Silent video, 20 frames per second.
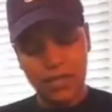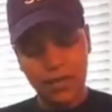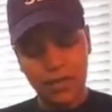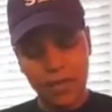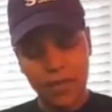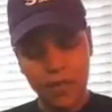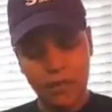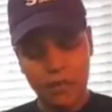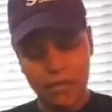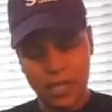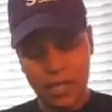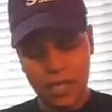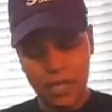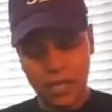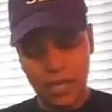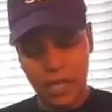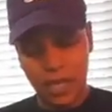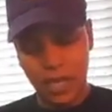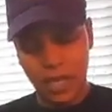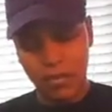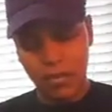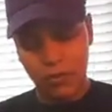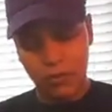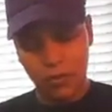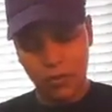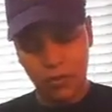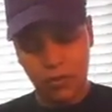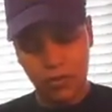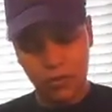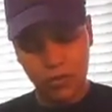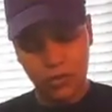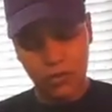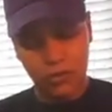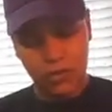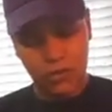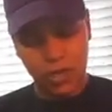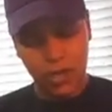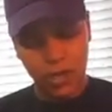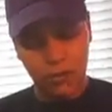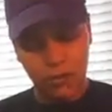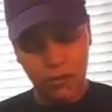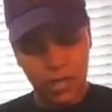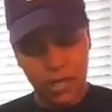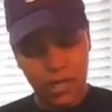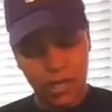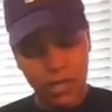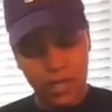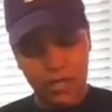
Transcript: still haven't done like real grocery shopping.